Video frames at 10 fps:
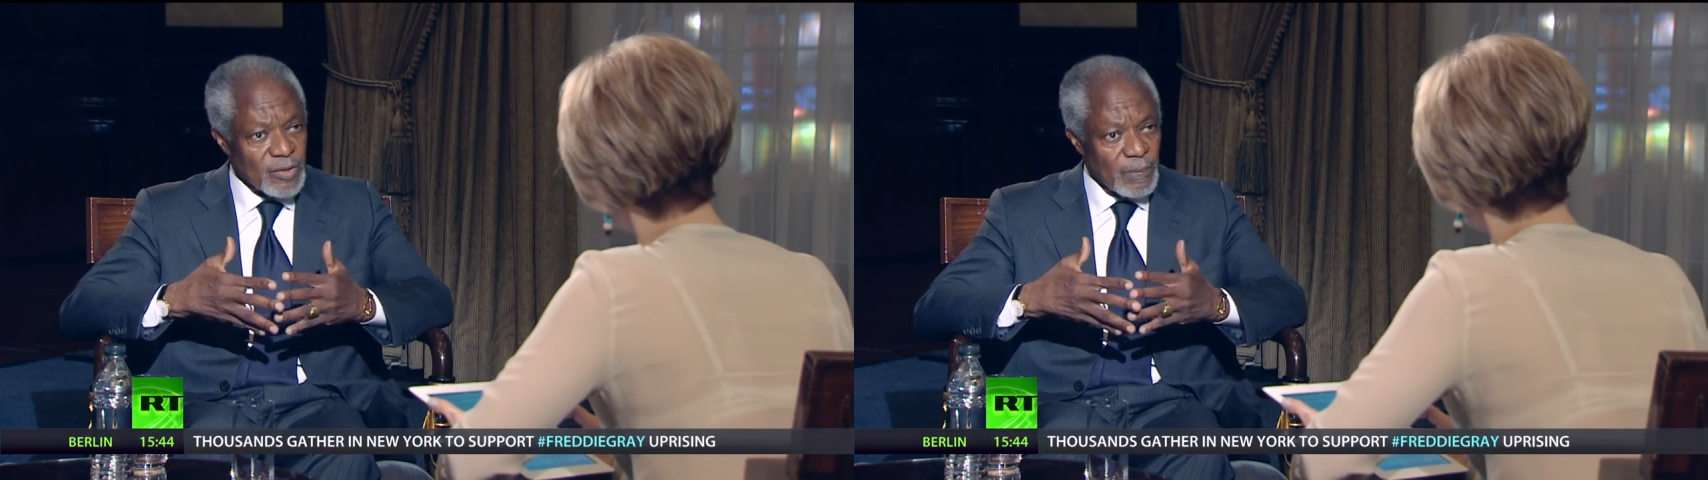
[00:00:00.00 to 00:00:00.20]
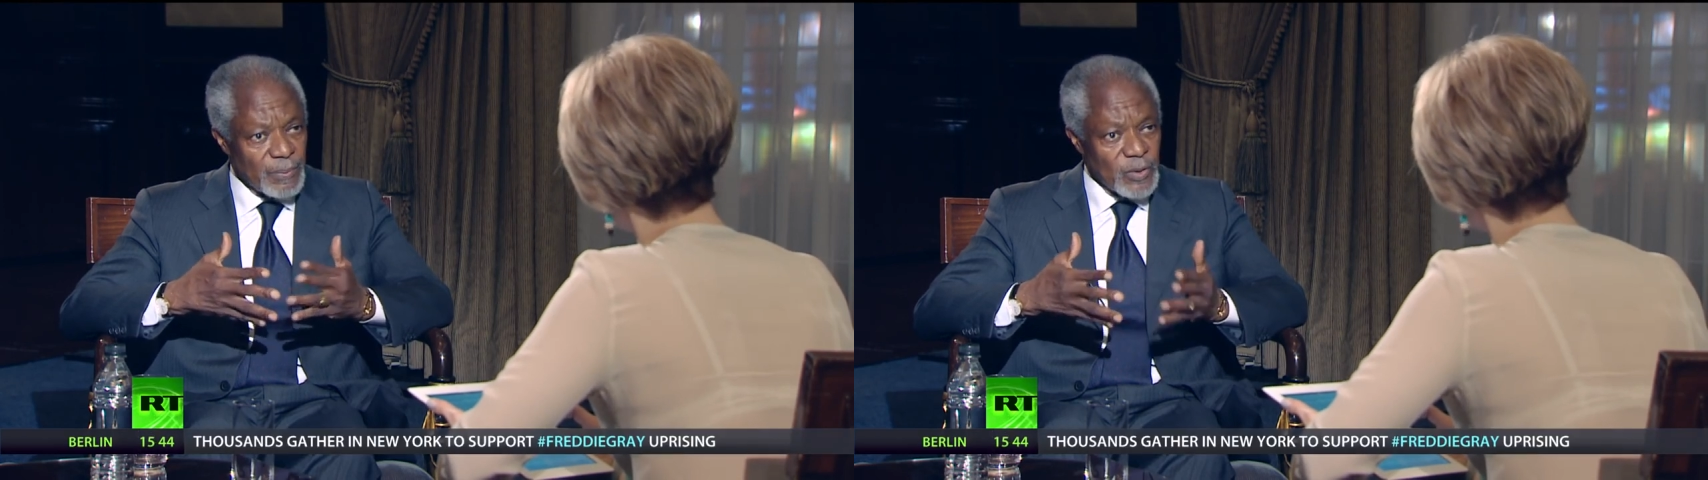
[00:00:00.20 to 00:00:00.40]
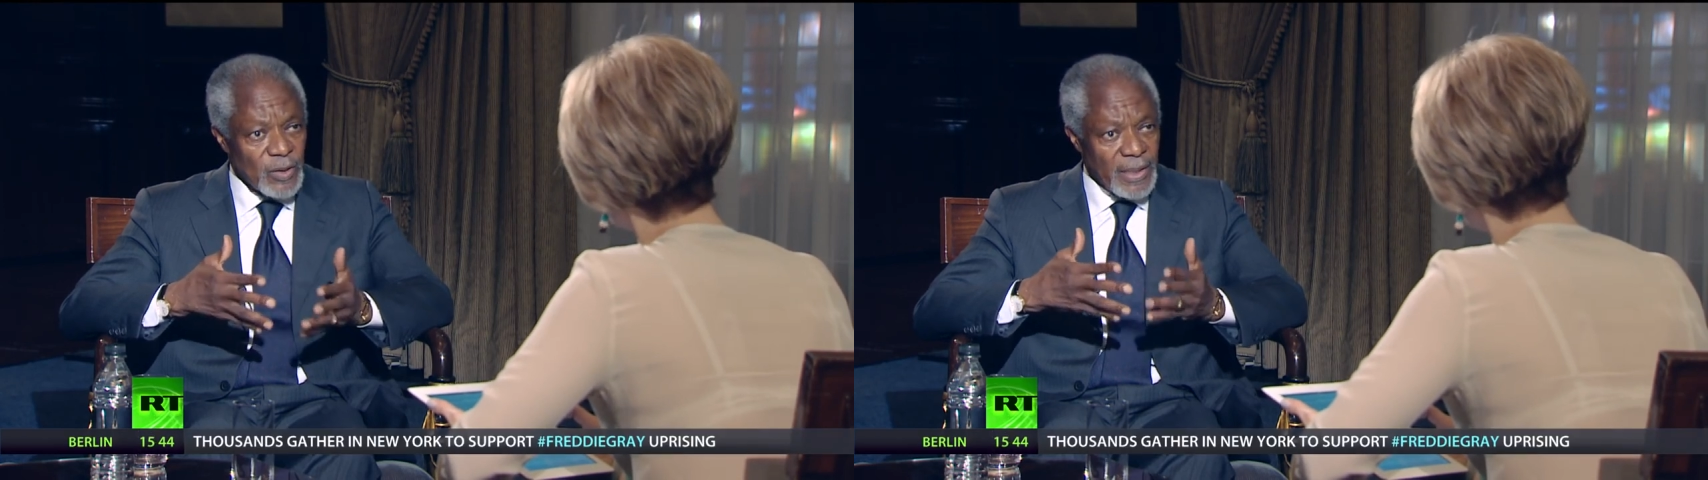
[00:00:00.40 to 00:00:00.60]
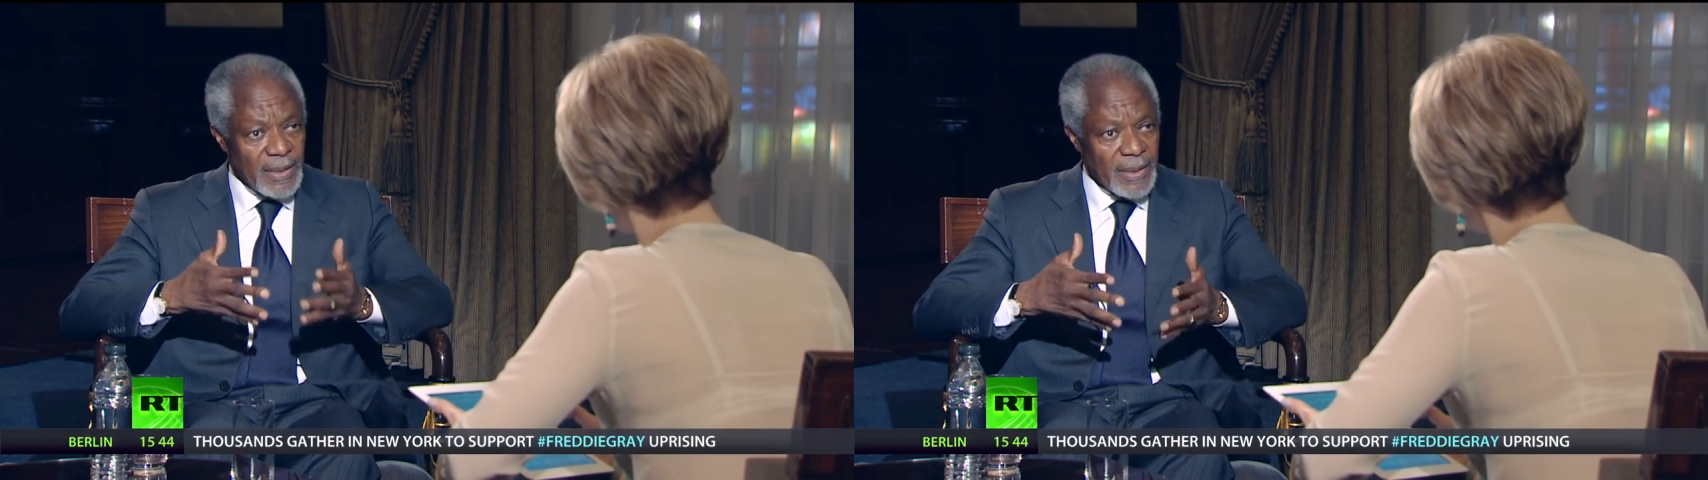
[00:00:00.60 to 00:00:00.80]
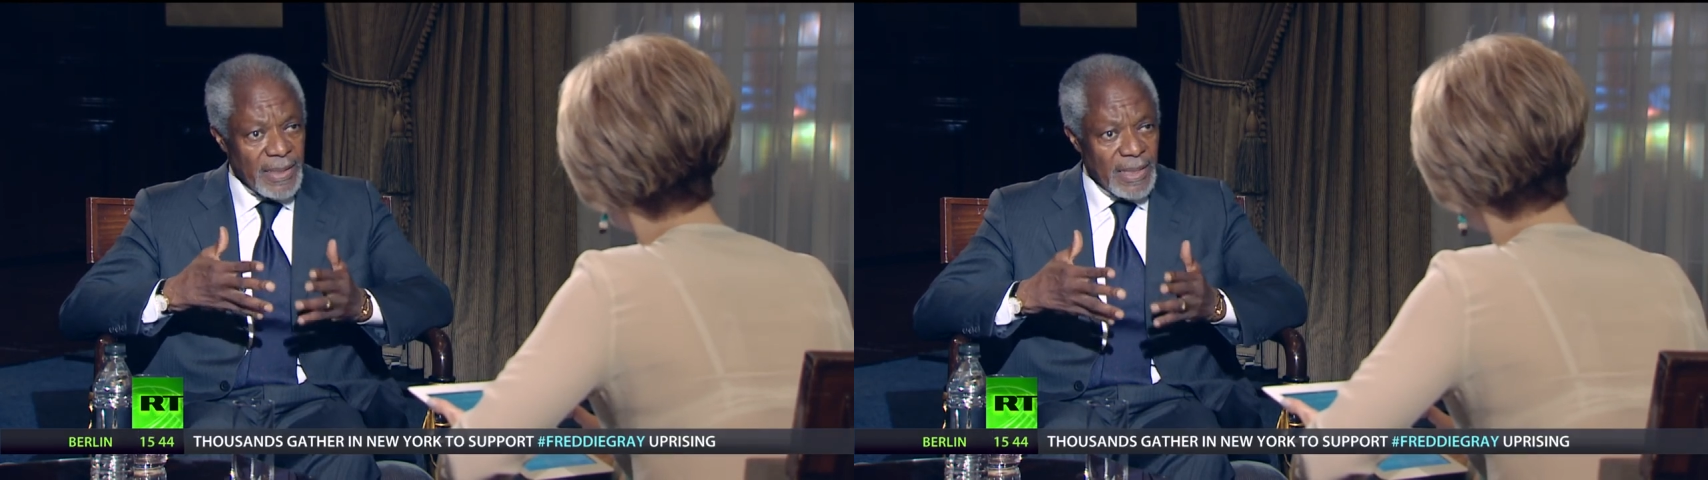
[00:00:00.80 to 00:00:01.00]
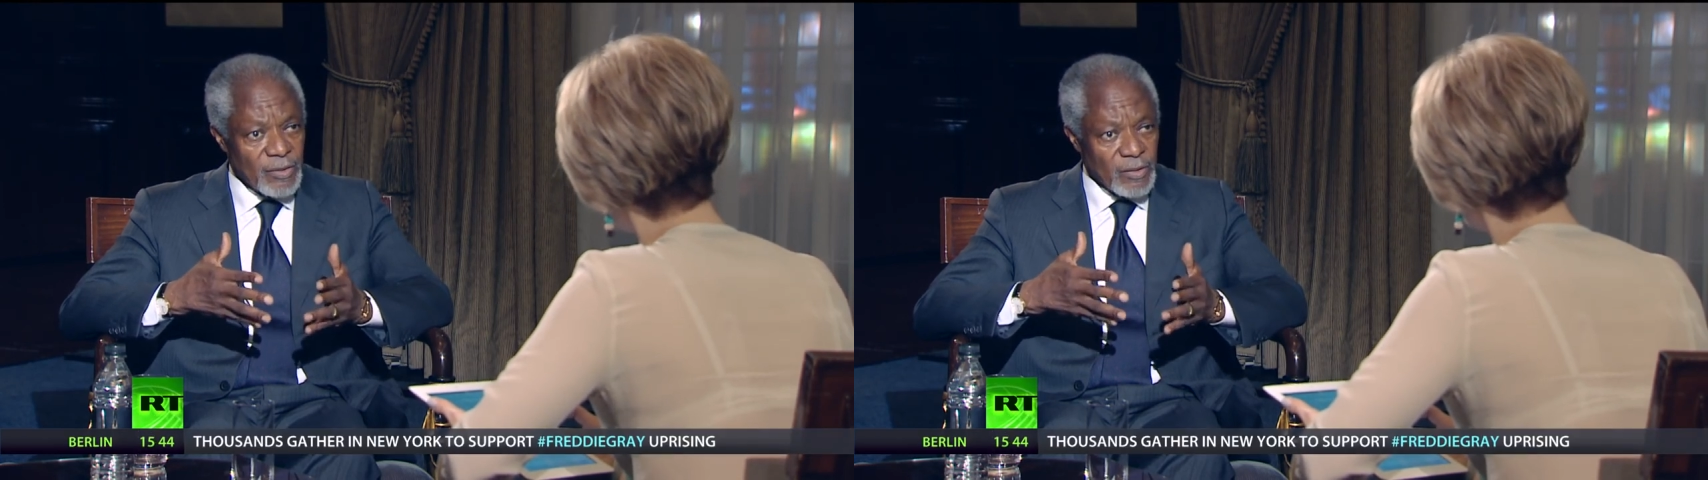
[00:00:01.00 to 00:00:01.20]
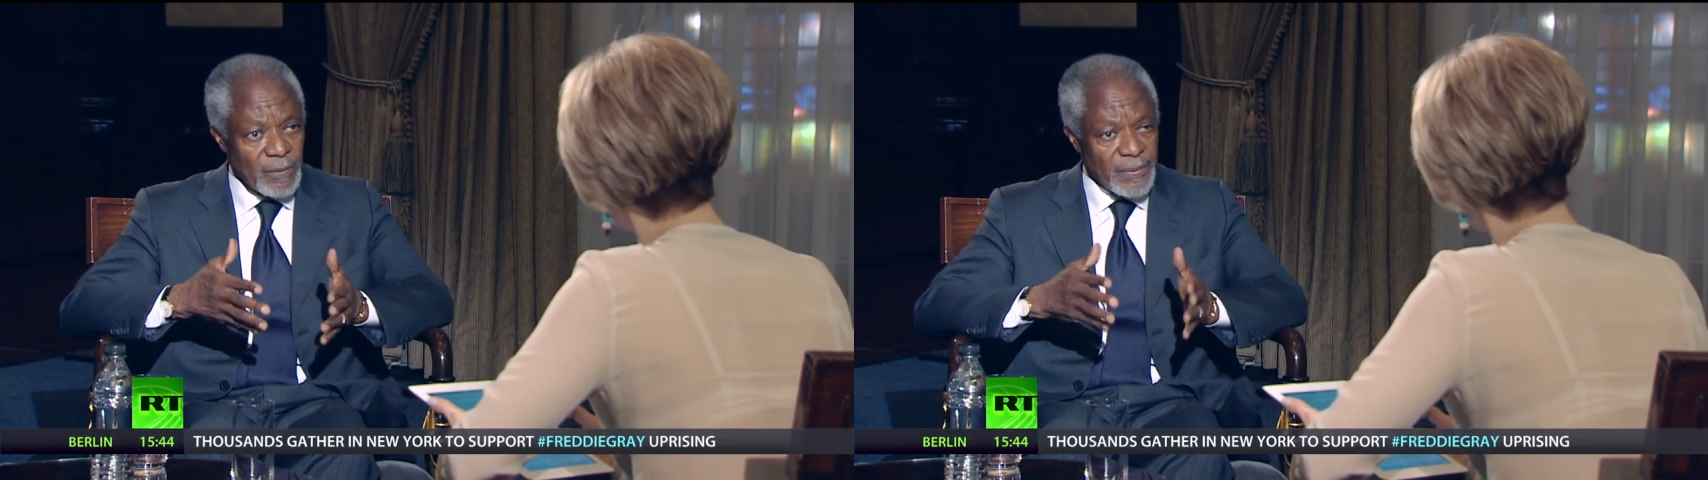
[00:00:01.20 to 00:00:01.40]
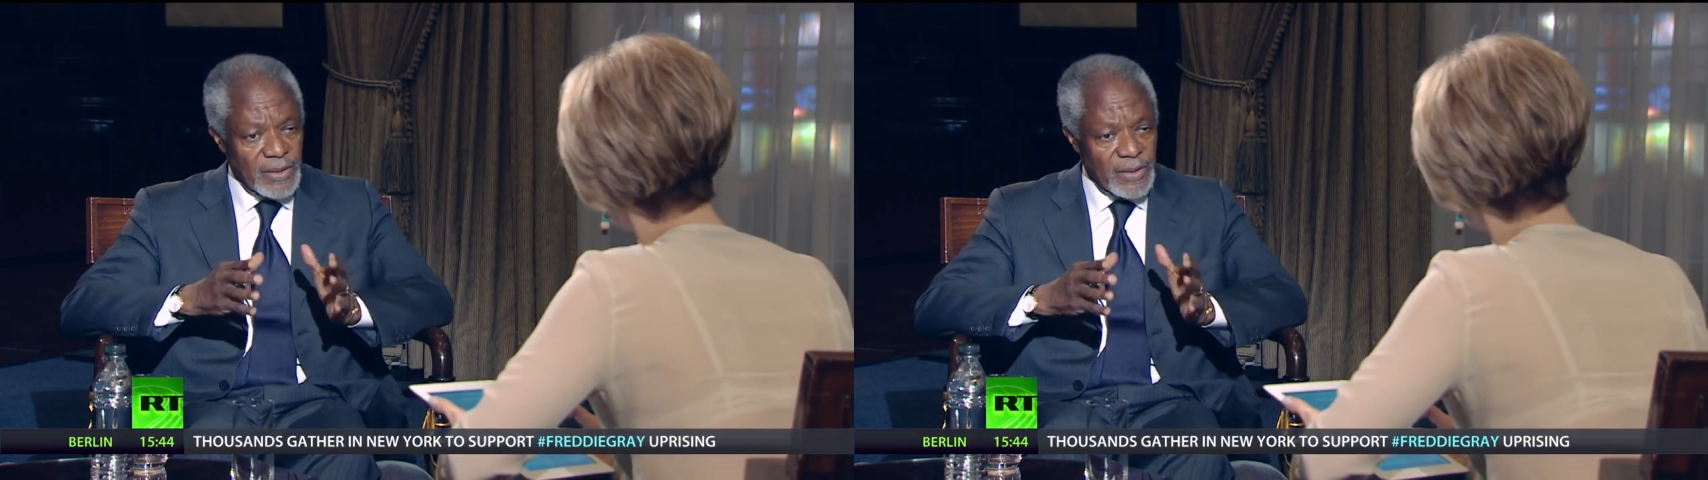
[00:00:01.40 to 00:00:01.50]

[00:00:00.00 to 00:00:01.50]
to put together that group,